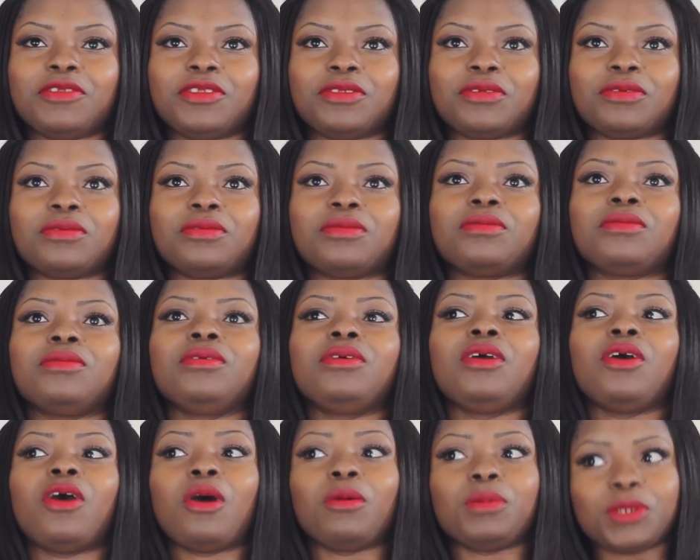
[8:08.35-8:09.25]
So
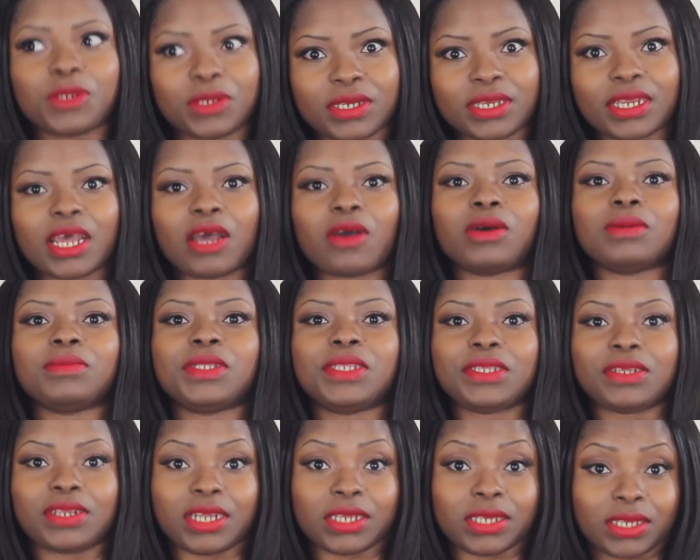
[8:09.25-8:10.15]
up to now, I'm
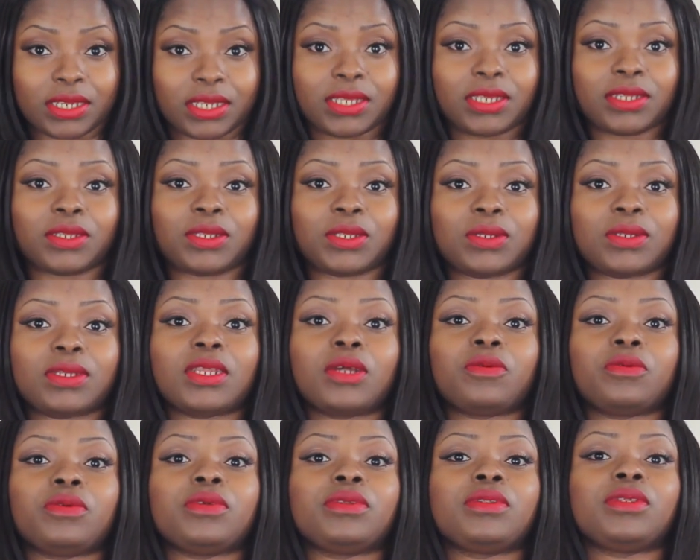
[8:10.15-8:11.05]
still addicted to
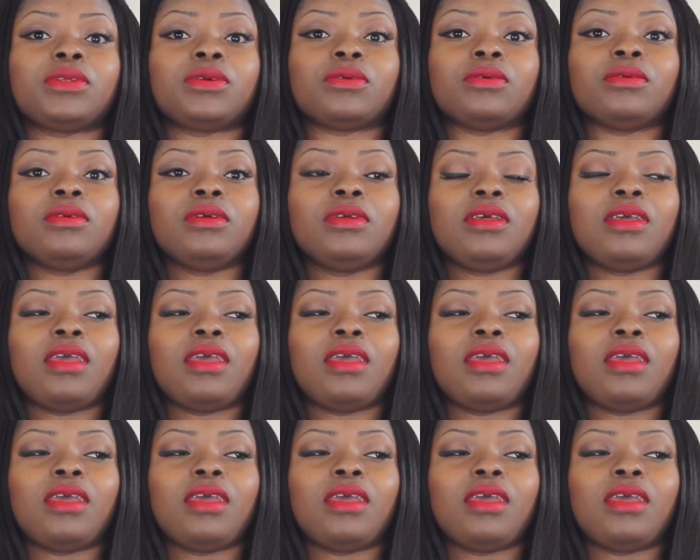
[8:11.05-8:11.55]
Naruto.